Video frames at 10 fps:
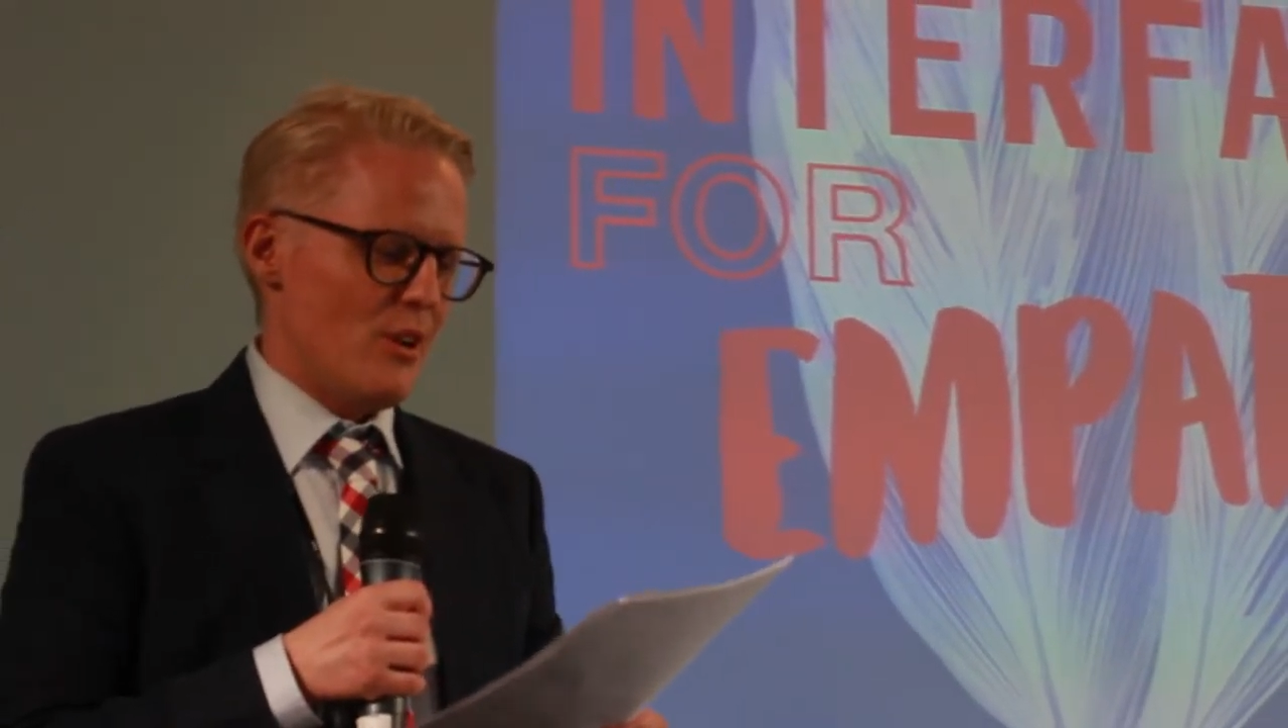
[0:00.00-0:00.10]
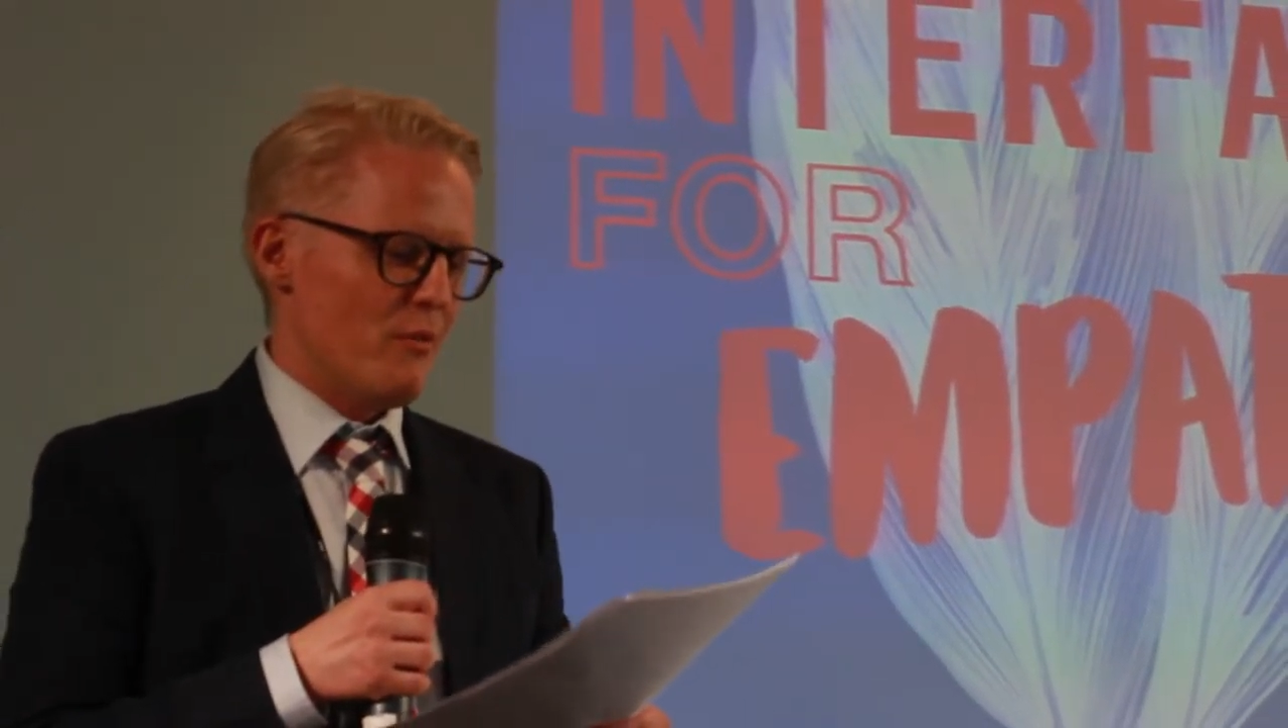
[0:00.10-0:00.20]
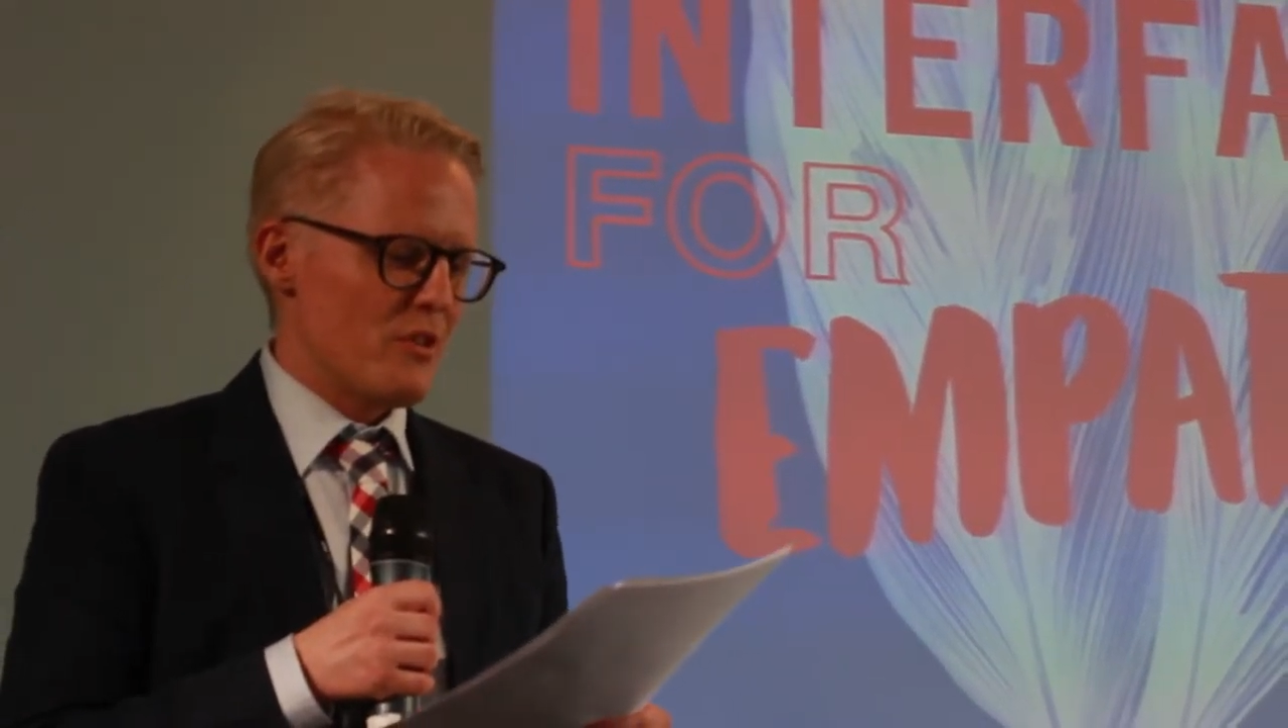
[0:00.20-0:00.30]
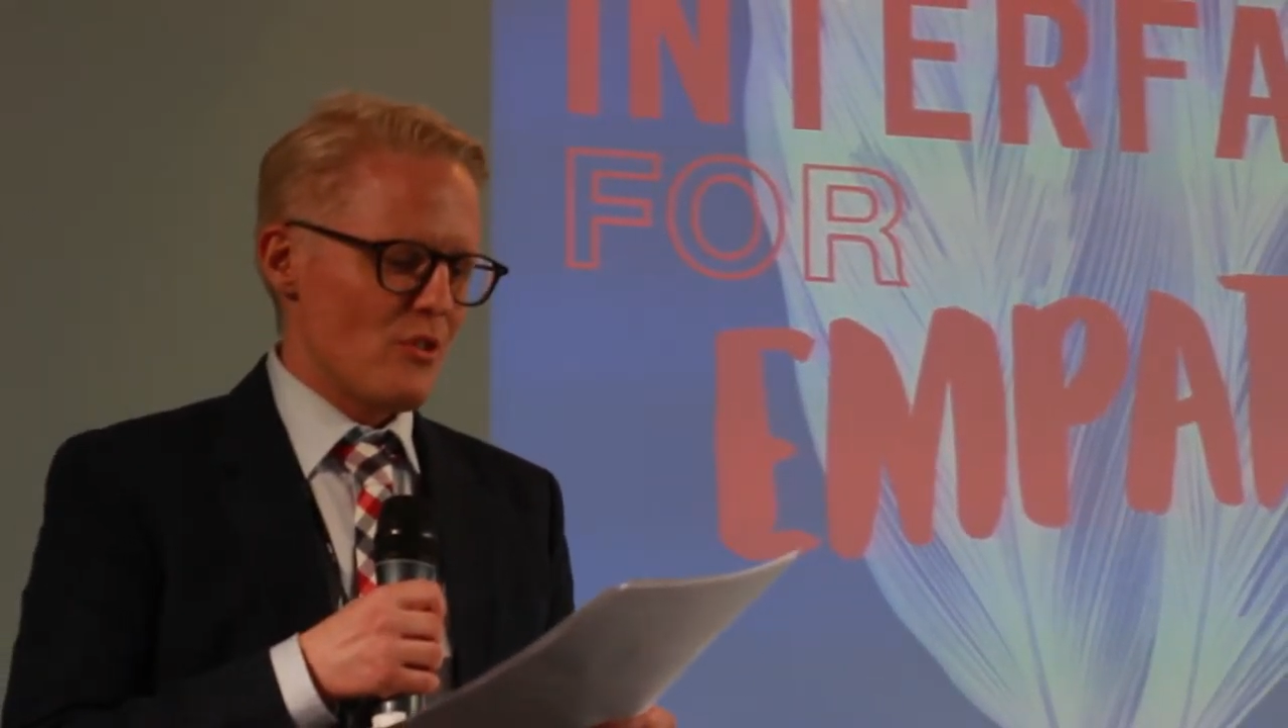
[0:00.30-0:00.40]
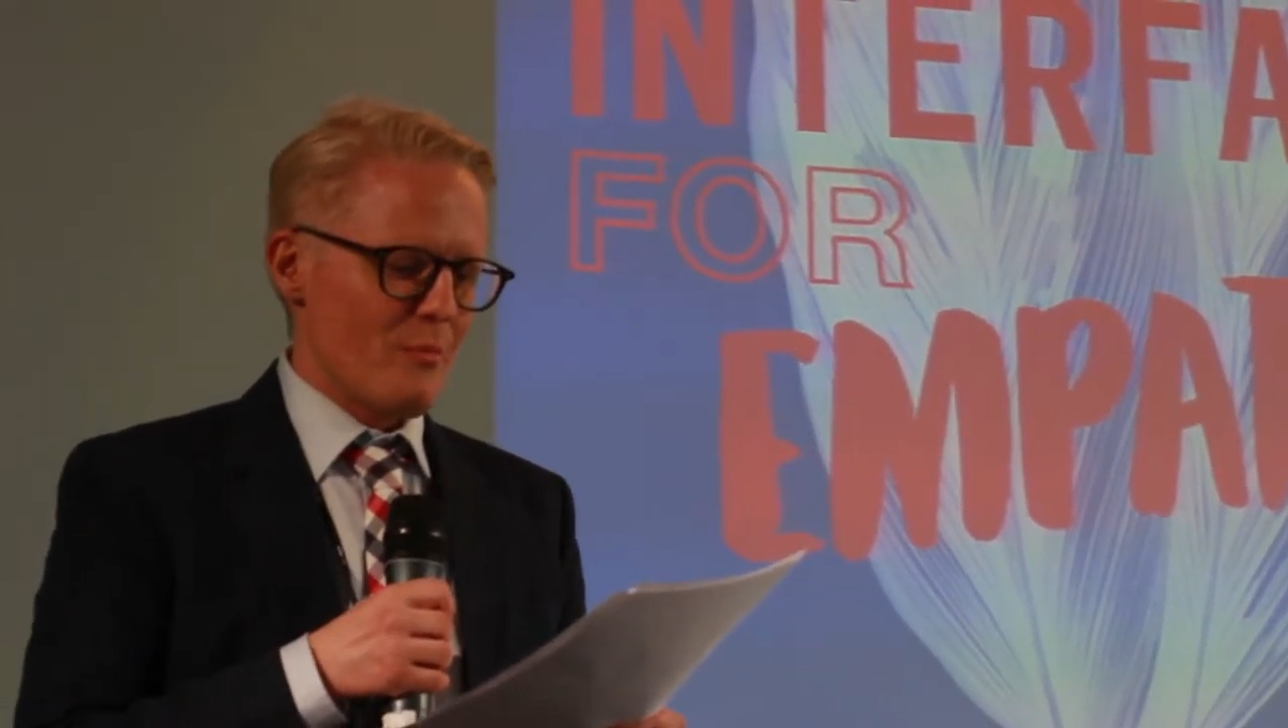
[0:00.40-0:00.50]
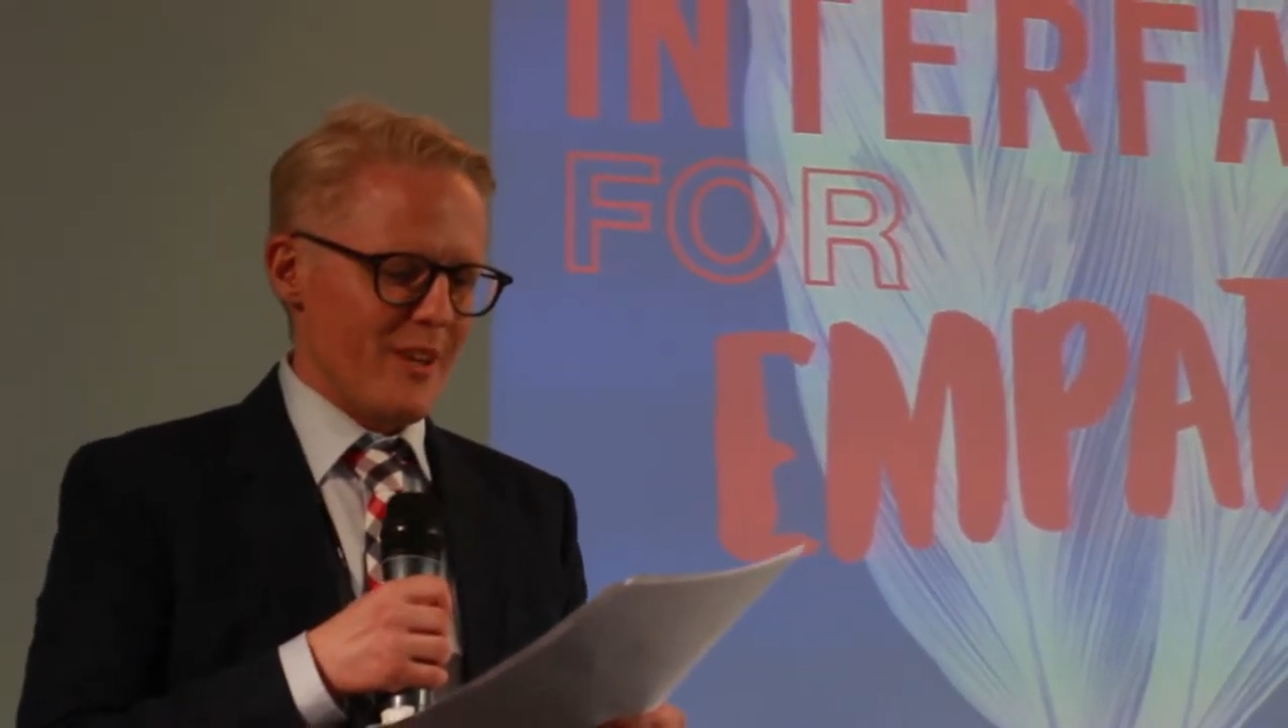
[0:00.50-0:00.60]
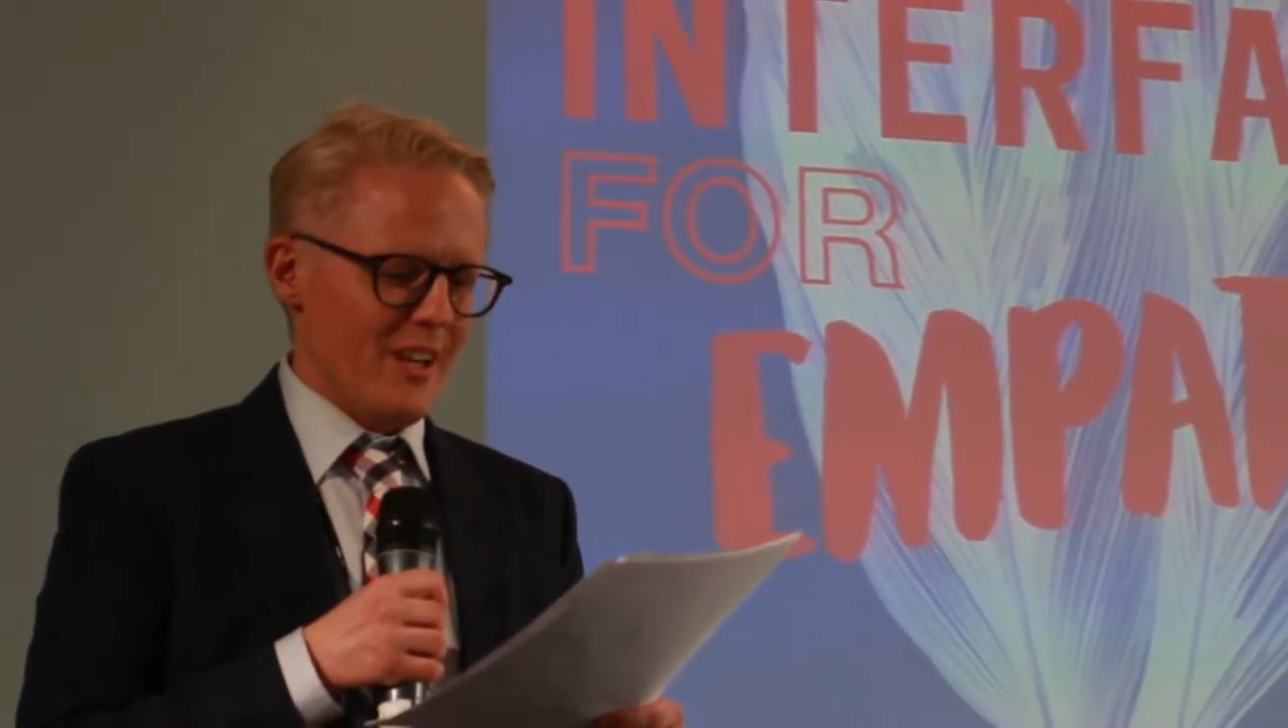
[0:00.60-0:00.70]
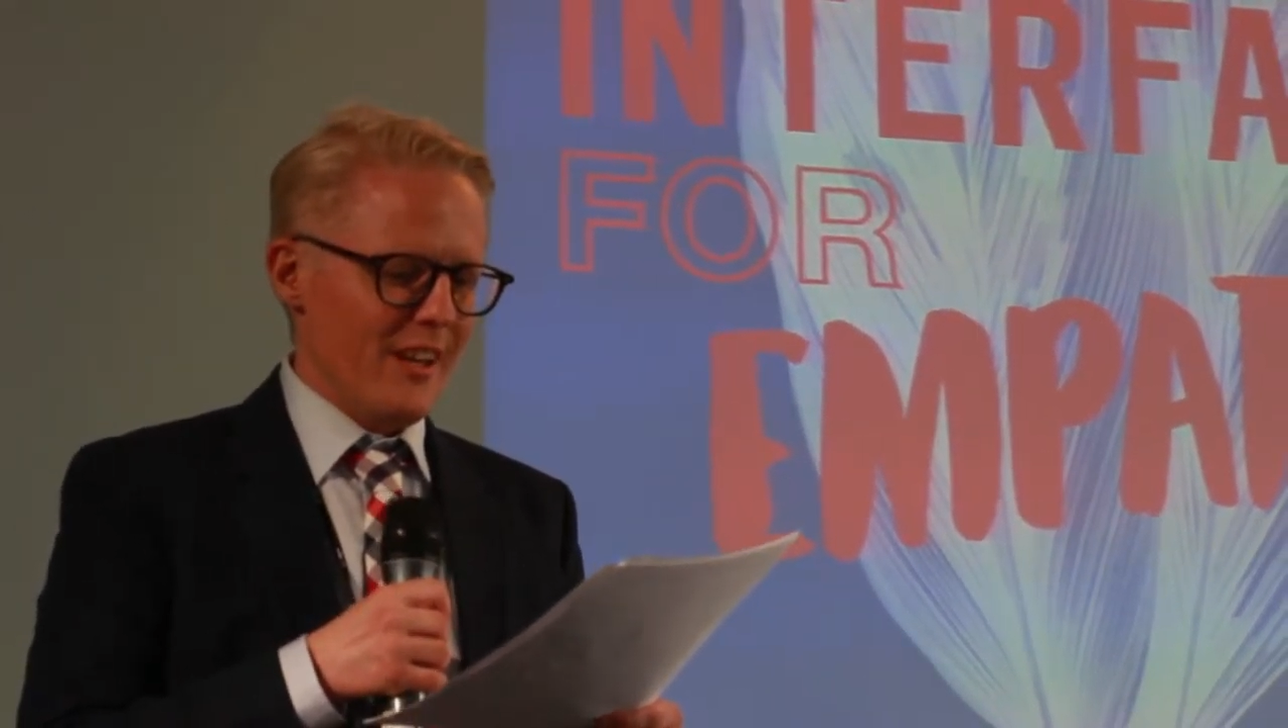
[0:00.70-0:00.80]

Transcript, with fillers: over so many